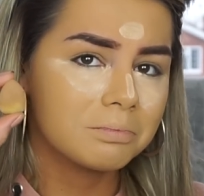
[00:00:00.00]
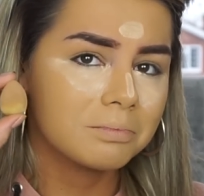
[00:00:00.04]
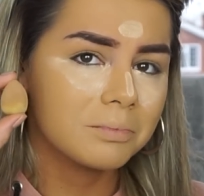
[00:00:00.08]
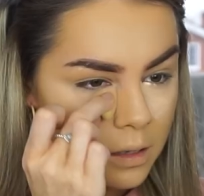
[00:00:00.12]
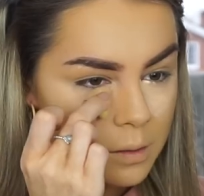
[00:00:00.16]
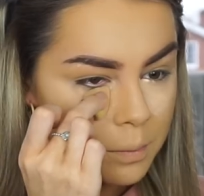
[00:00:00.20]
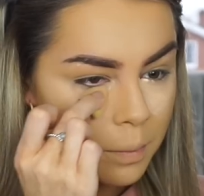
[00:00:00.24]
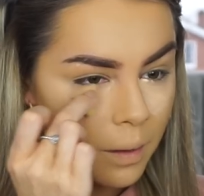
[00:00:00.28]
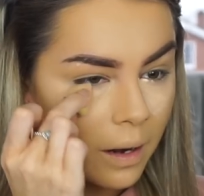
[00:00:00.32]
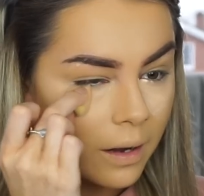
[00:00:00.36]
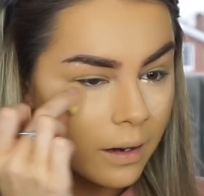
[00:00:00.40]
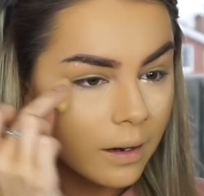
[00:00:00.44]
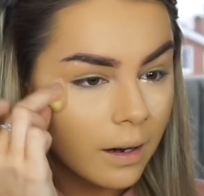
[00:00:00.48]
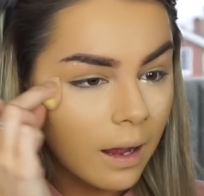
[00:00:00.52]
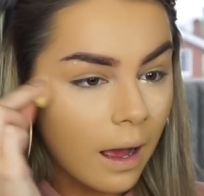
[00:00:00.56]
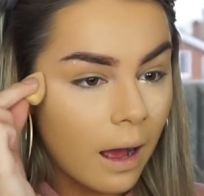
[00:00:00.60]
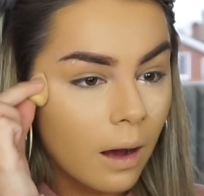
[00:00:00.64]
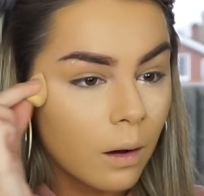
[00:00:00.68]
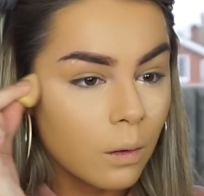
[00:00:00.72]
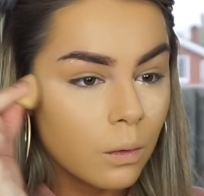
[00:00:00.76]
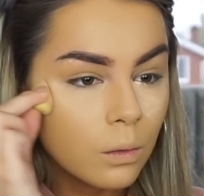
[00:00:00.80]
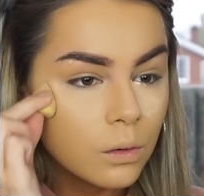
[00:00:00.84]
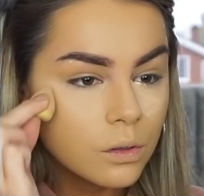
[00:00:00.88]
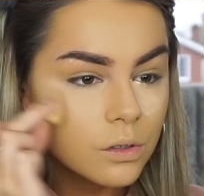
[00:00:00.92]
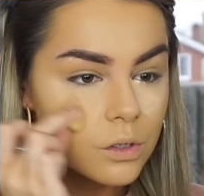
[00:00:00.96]
It's blending
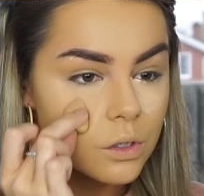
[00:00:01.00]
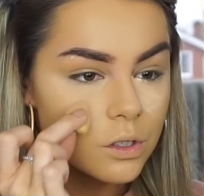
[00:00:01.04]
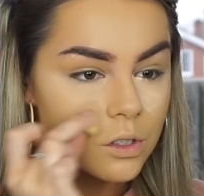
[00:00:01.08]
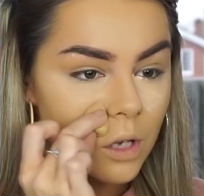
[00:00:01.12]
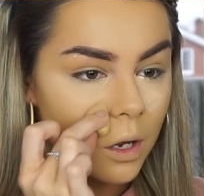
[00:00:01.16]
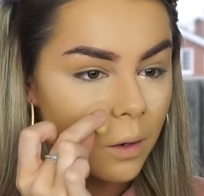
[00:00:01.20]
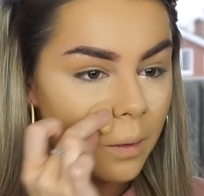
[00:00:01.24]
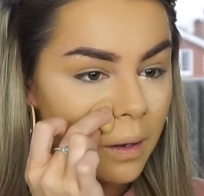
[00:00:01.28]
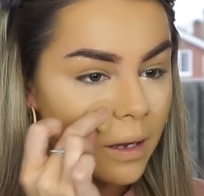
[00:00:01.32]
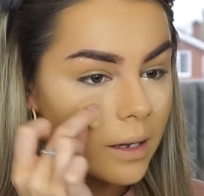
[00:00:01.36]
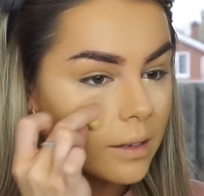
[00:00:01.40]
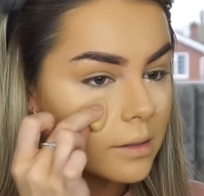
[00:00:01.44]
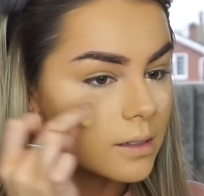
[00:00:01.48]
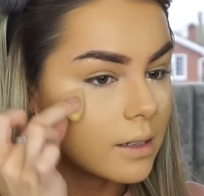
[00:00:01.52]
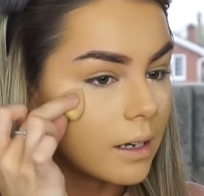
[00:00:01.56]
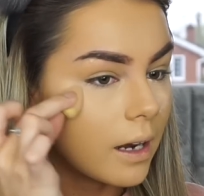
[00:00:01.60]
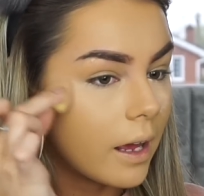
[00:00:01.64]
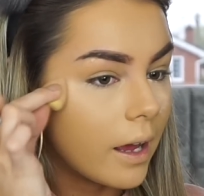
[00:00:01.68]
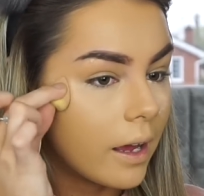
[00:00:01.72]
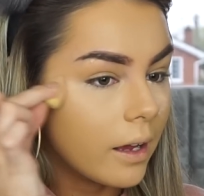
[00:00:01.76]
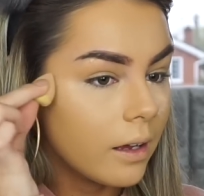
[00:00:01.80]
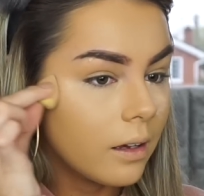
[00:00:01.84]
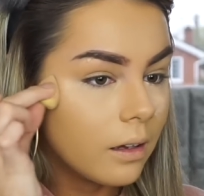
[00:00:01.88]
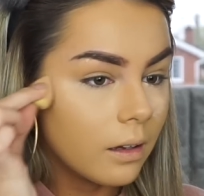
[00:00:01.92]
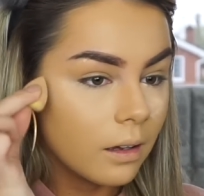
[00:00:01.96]
out so
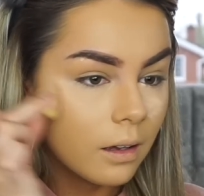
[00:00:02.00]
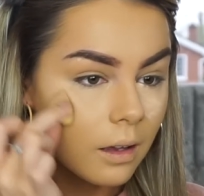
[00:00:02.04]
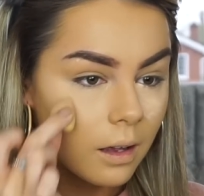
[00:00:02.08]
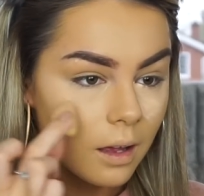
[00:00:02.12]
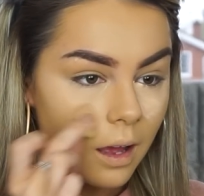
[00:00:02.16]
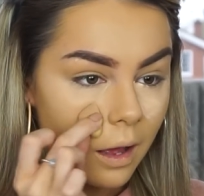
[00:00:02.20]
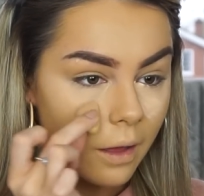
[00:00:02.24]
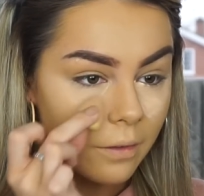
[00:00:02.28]
easily.